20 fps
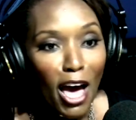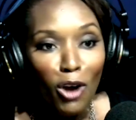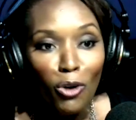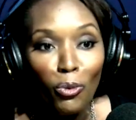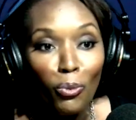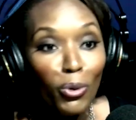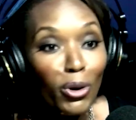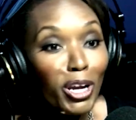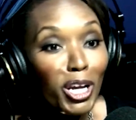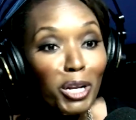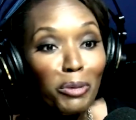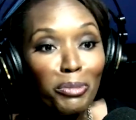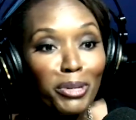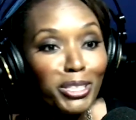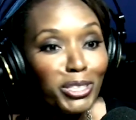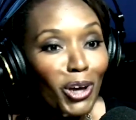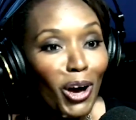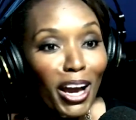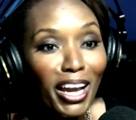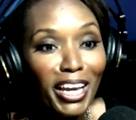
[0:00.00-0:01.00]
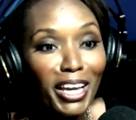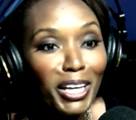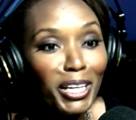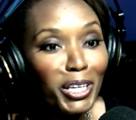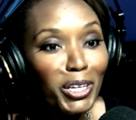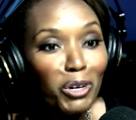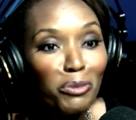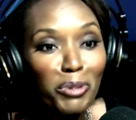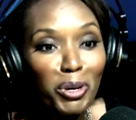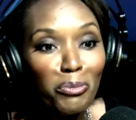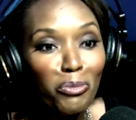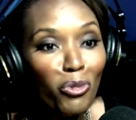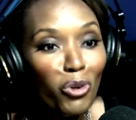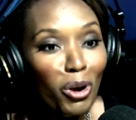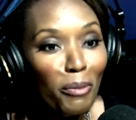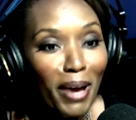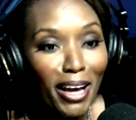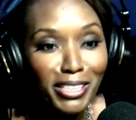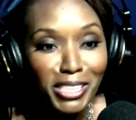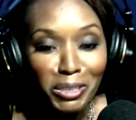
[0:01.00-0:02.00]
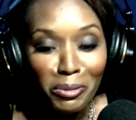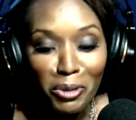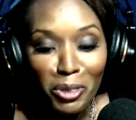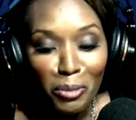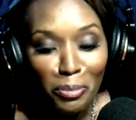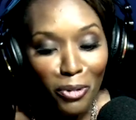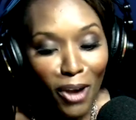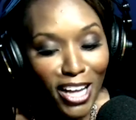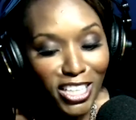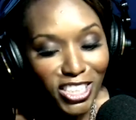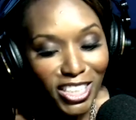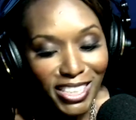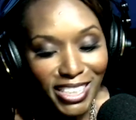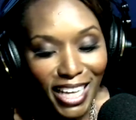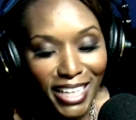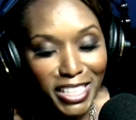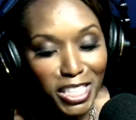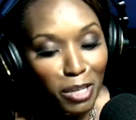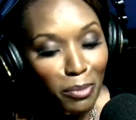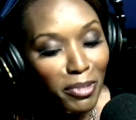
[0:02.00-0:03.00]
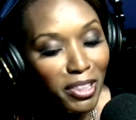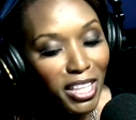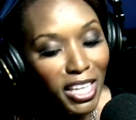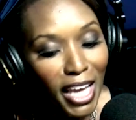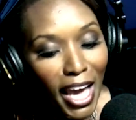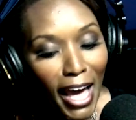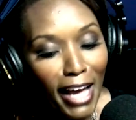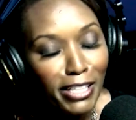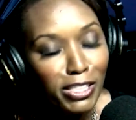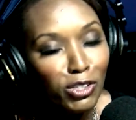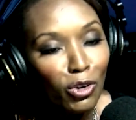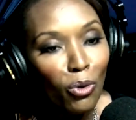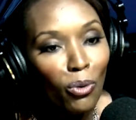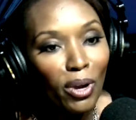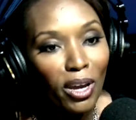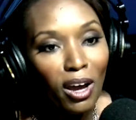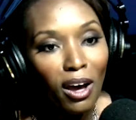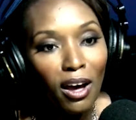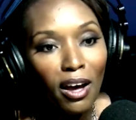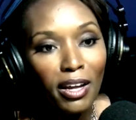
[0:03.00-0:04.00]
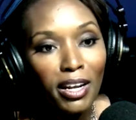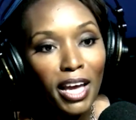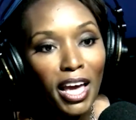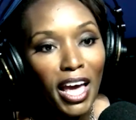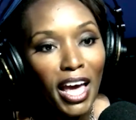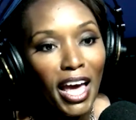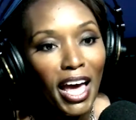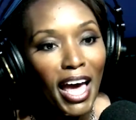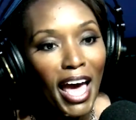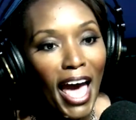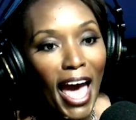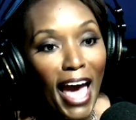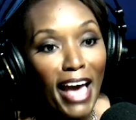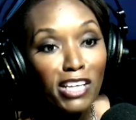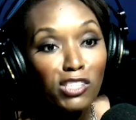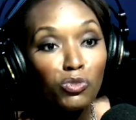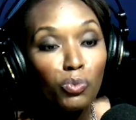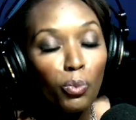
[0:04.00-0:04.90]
We're going to be talking a little bit more about some of the projects that Timothy has going on as